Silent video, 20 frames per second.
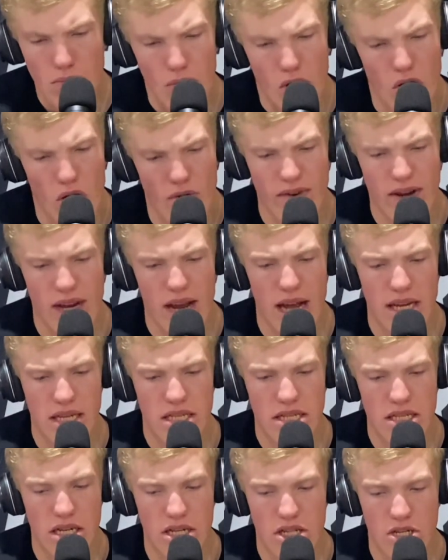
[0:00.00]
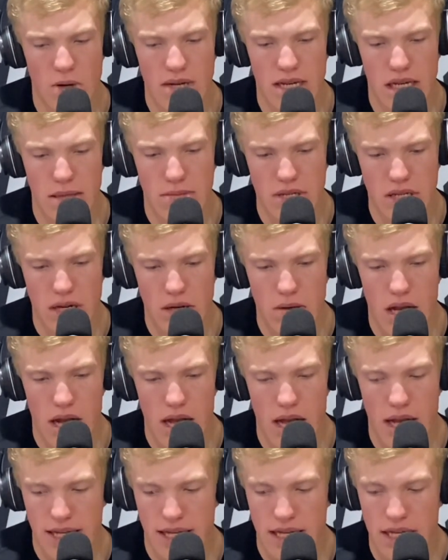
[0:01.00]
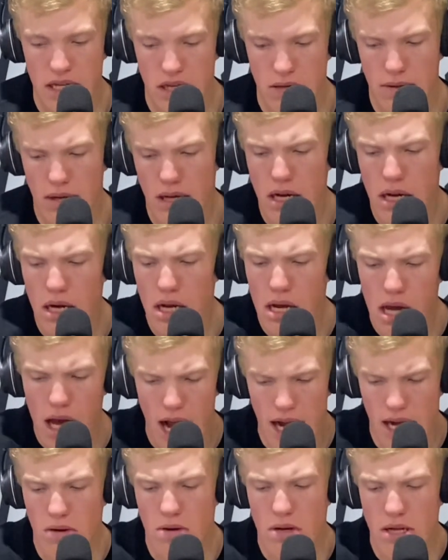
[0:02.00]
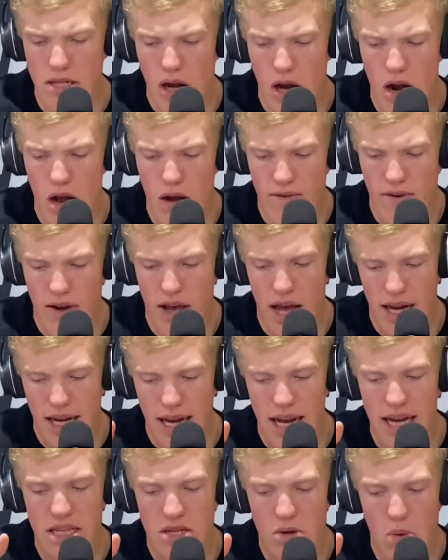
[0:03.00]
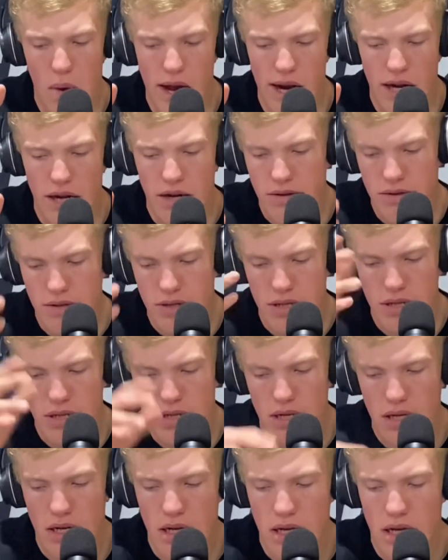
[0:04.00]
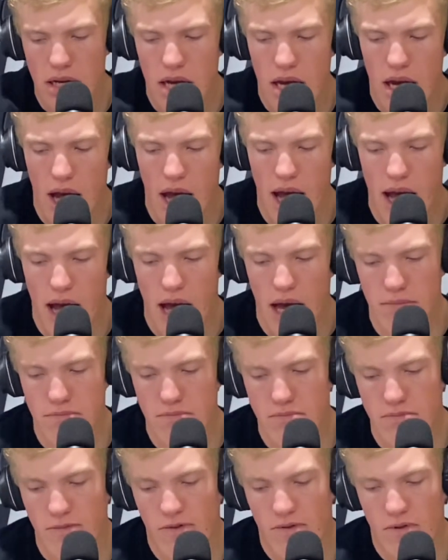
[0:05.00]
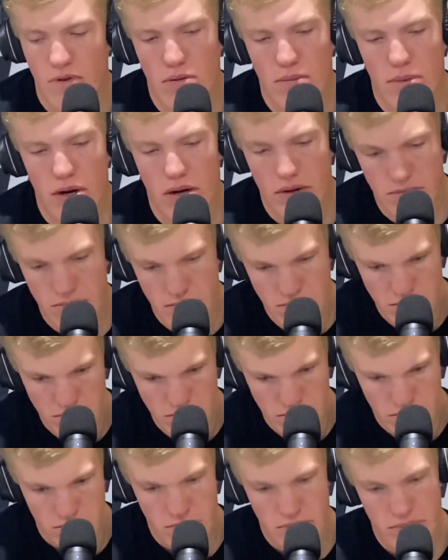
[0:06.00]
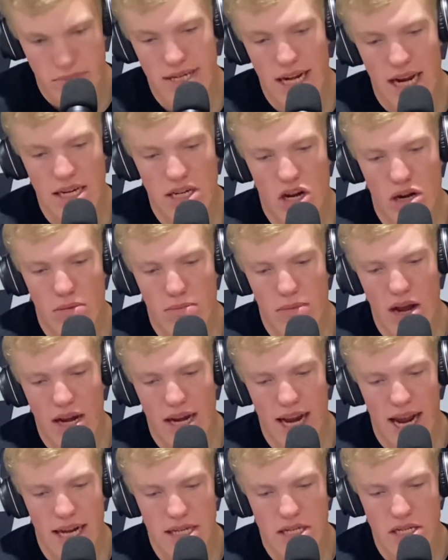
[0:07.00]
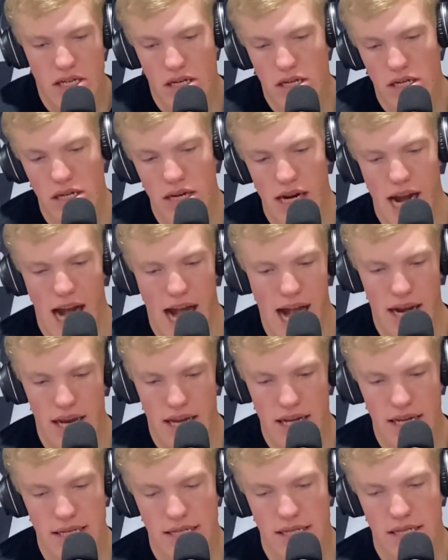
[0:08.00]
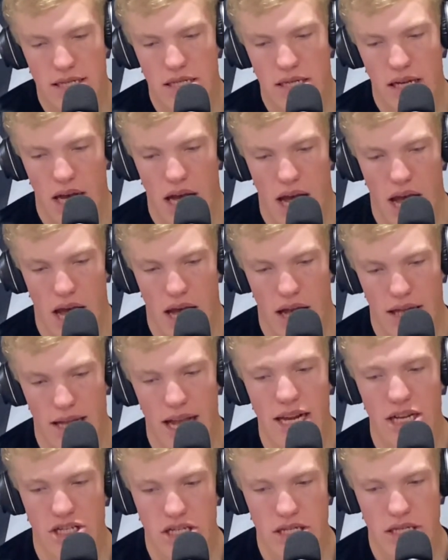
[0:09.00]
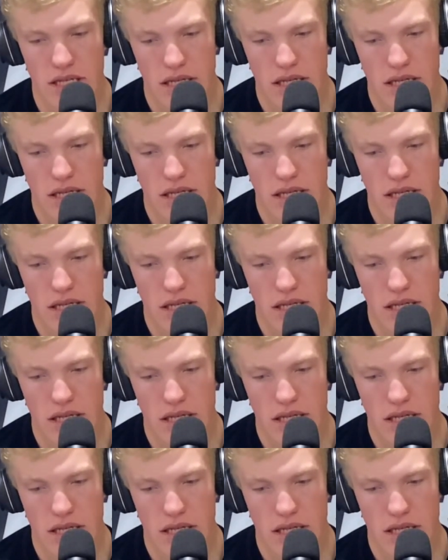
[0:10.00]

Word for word: Hopefully, guys can enjoy this episode. Uh, let's get into it. I do want to start off uh, Ken Squier, um, former NASCAR broadcaster, analyst, uh, legend,